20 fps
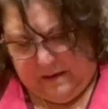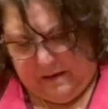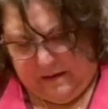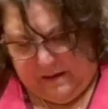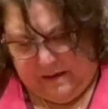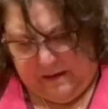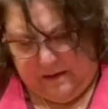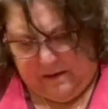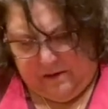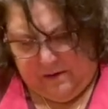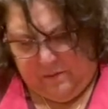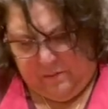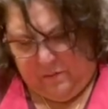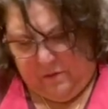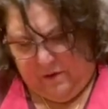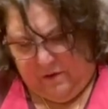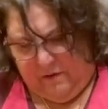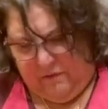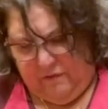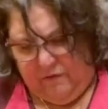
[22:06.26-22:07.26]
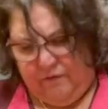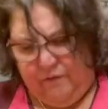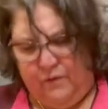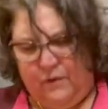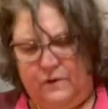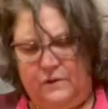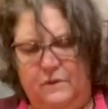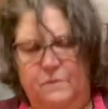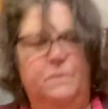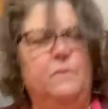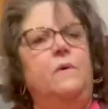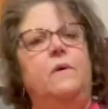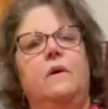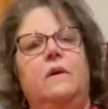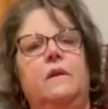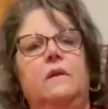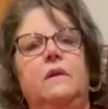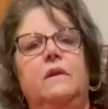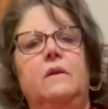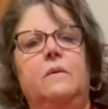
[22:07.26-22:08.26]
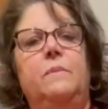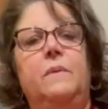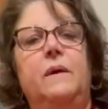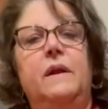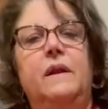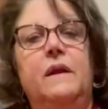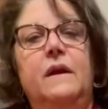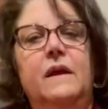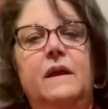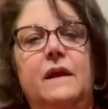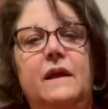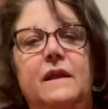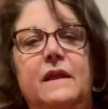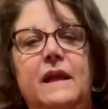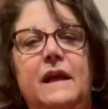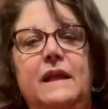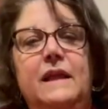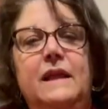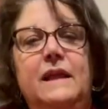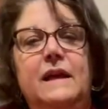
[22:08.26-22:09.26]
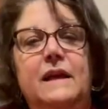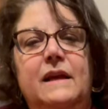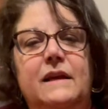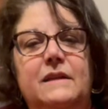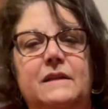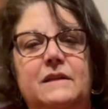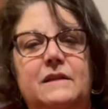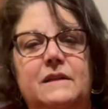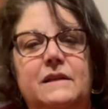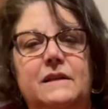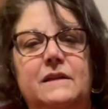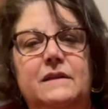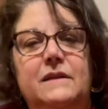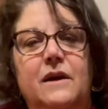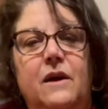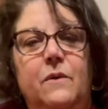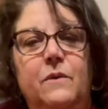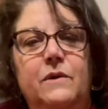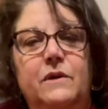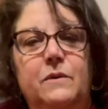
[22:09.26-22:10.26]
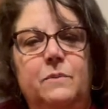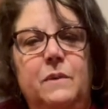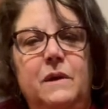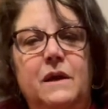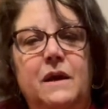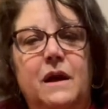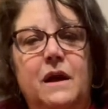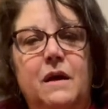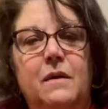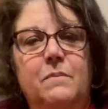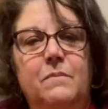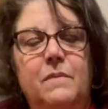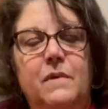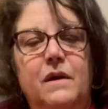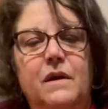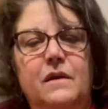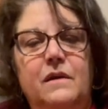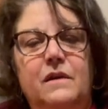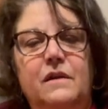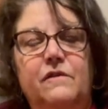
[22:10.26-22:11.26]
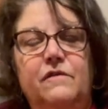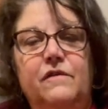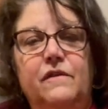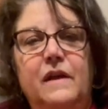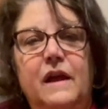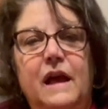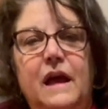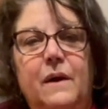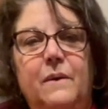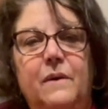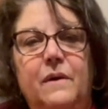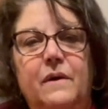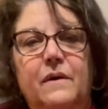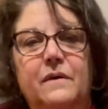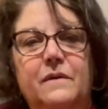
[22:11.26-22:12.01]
and don't worry if it falls apart a little bit, that this is going to become the flour.